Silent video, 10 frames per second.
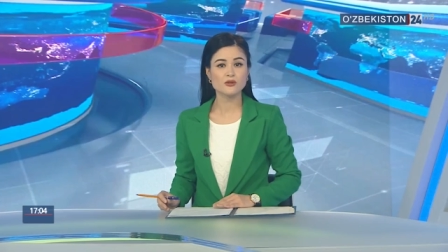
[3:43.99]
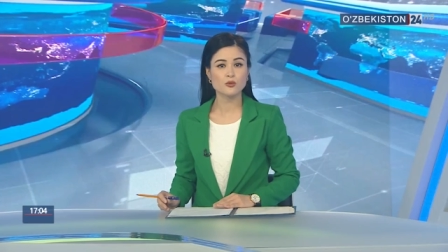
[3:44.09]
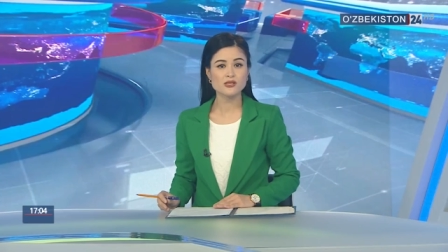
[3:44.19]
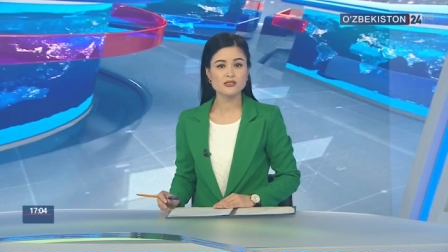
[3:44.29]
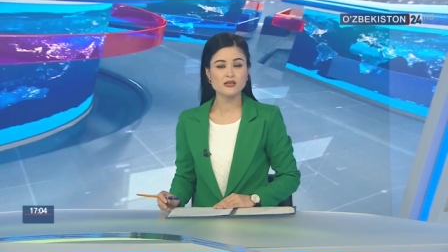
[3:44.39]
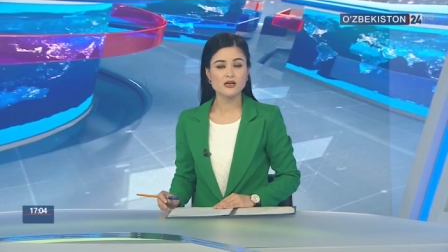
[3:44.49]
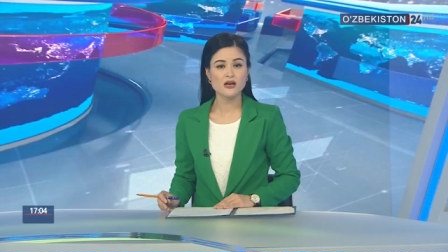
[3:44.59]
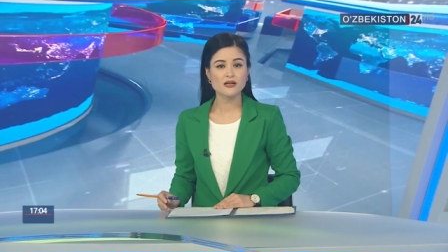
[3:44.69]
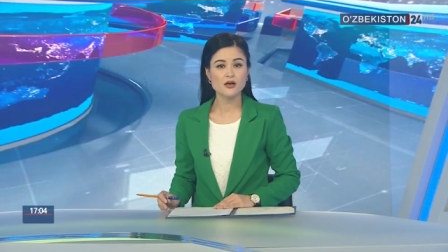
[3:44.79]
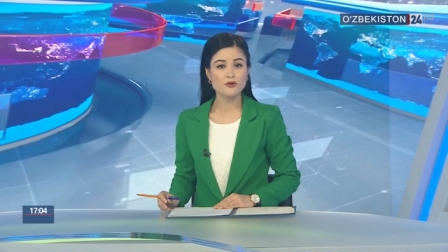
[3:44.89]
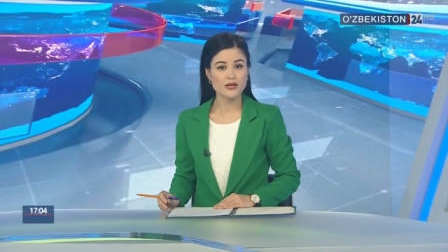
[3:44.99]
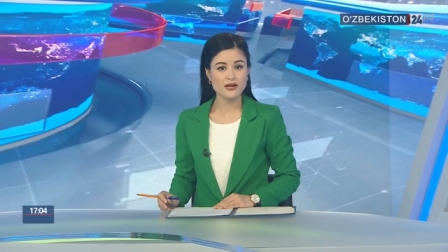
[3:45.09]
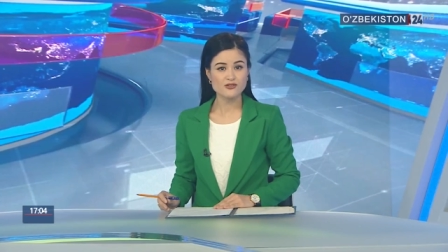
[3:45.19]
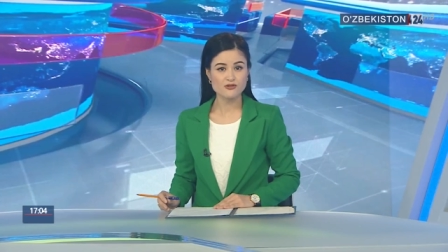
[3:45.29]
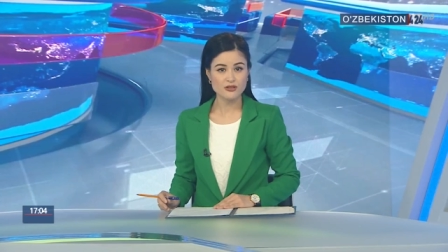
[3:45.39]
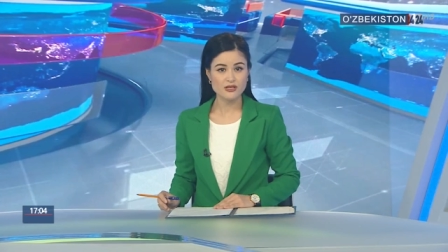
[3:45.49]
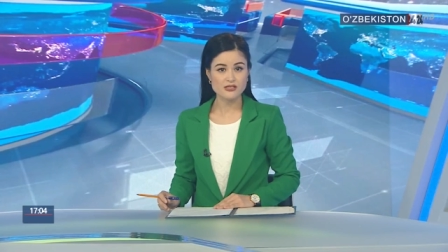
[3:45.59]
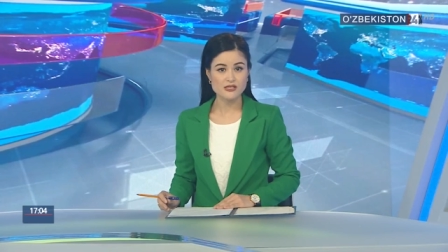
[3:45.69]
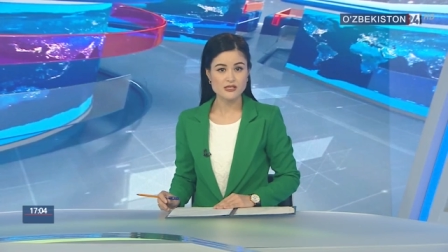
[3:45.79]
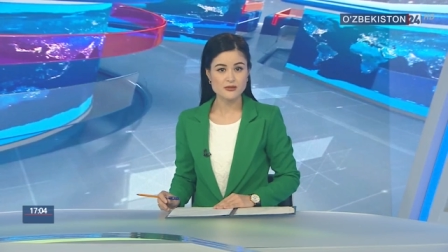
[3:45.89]
the visit in our next
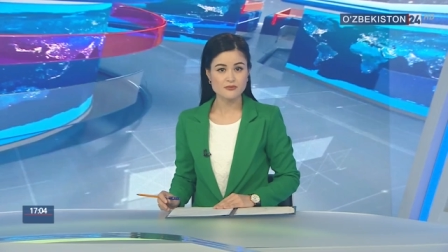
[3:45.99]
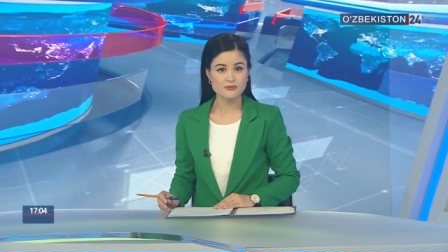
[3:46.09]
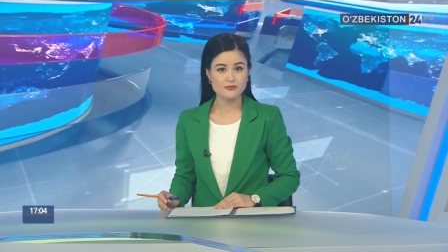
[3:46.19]
releases.